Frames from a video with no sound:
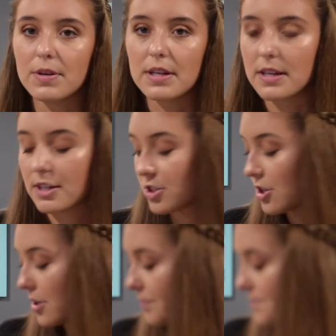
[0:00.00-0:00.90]
and
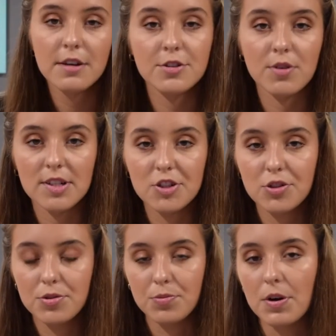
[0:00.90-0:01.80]
conditioner. So I'll
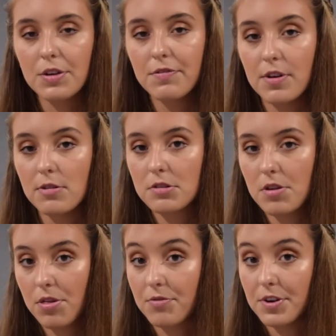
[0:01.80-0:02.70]
choose one of those
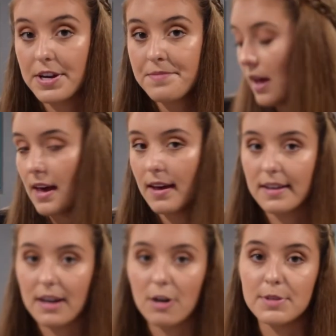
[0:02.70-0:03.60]
three,
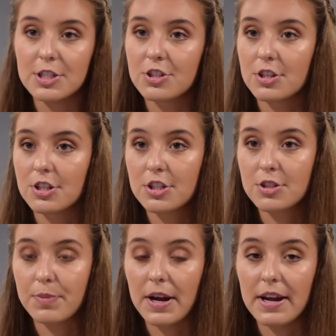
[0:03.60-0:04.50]
and I'll be sure to
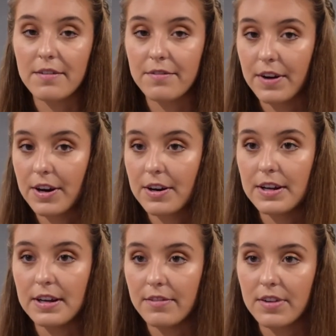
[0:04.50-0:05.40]
spray it very
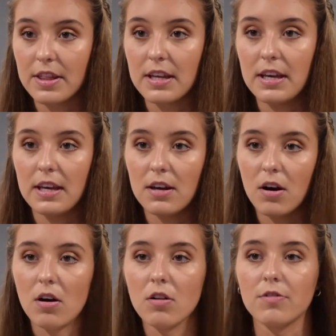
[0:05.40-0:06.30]
evenly
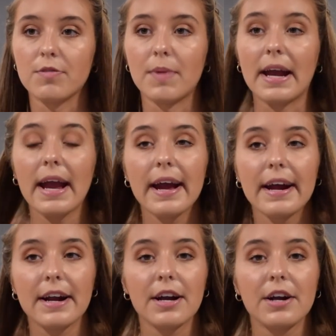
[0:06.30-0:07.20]
all over my
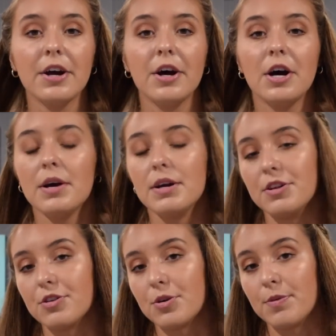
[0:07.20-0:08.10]
hair,
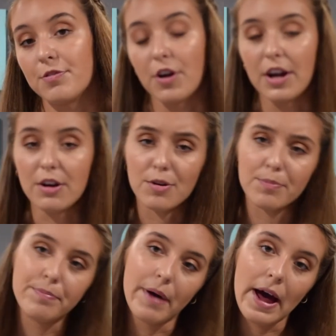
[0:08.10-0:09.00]
either before I go to
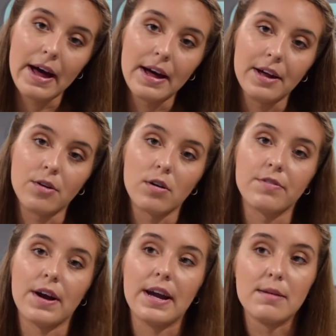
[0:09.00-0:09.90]
bed, or
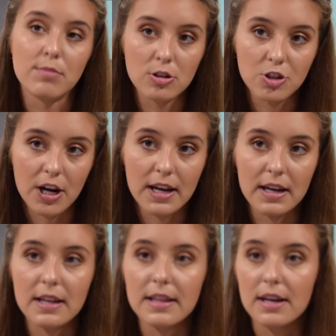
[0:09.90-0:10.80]
if I am blow drying
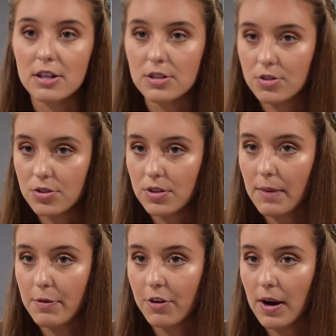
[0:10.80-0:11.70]
it, then I'll do that
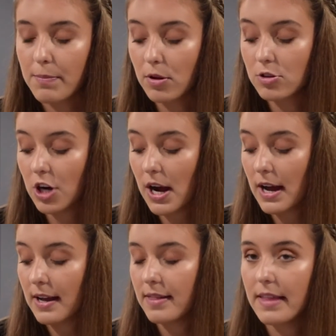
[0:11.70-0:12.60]
before I blow dry,
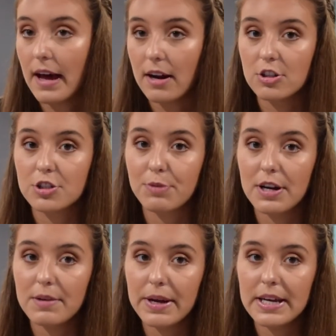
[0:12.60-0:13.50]
and then I'll
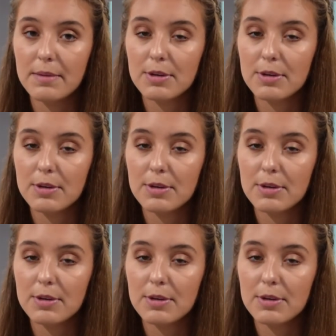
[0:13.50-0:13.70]
spray in my heat